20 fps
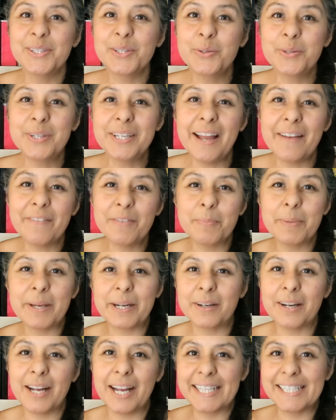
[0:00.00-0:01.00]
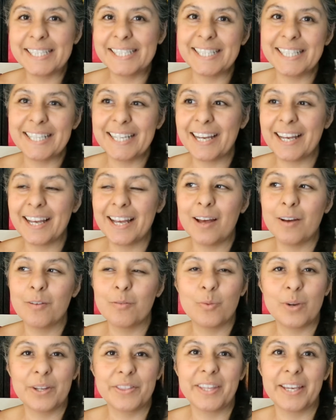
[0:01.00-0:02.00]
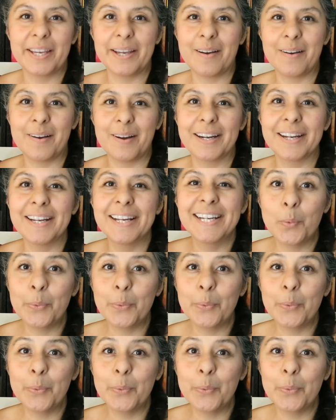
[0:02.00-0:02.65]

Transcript: you can have a better idea of what they are.